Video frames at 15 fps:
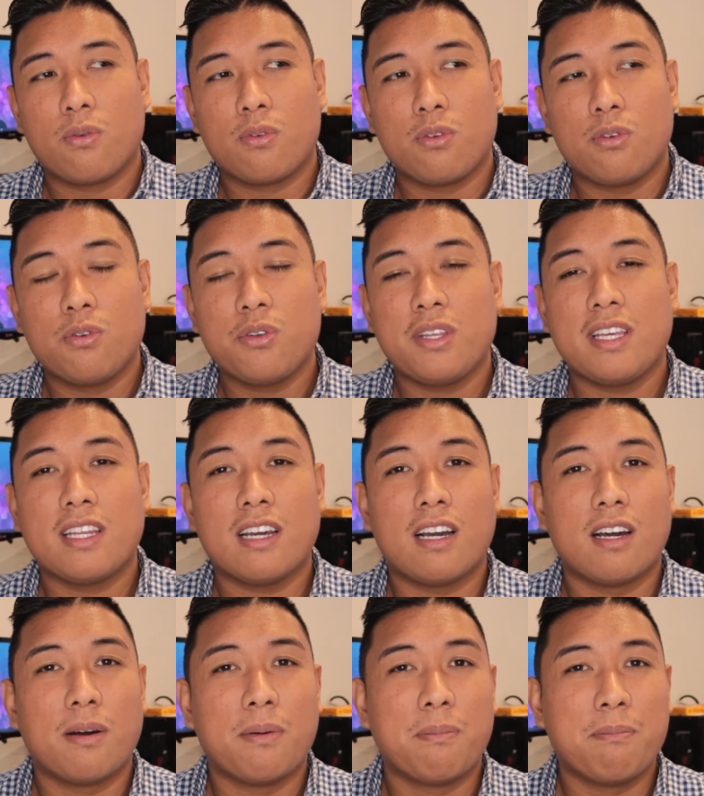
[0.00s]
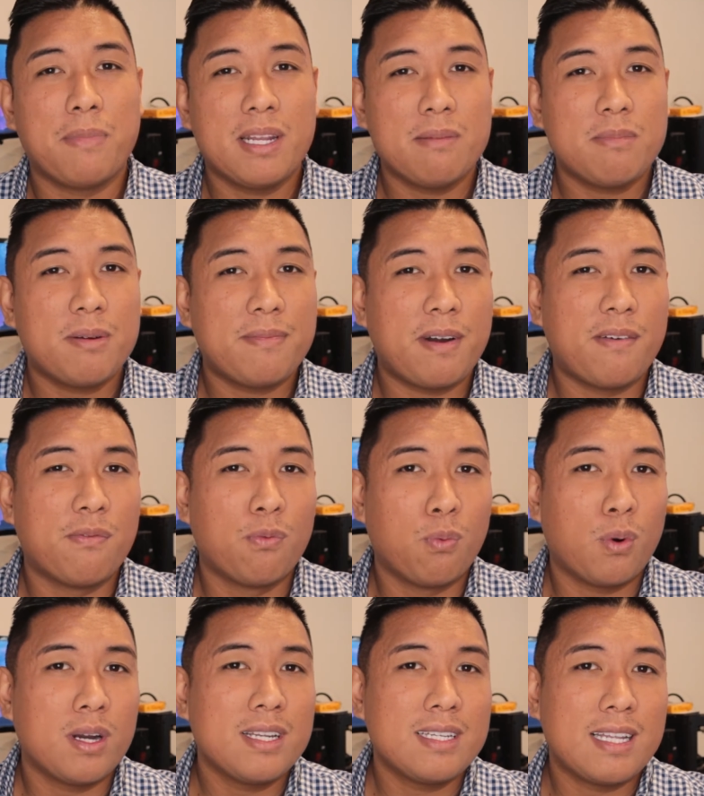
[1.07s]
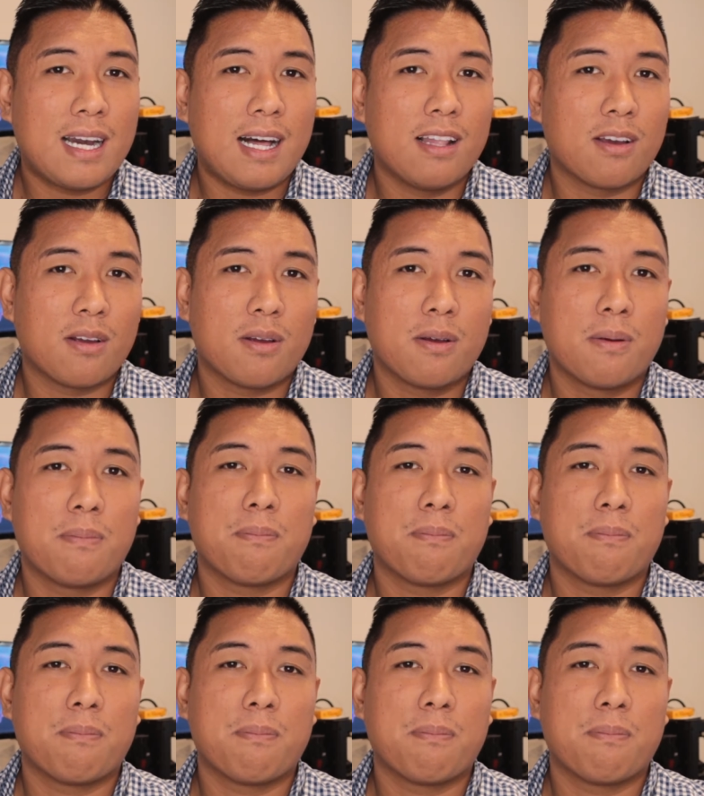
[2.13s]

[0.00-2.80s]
you need a minimum of $1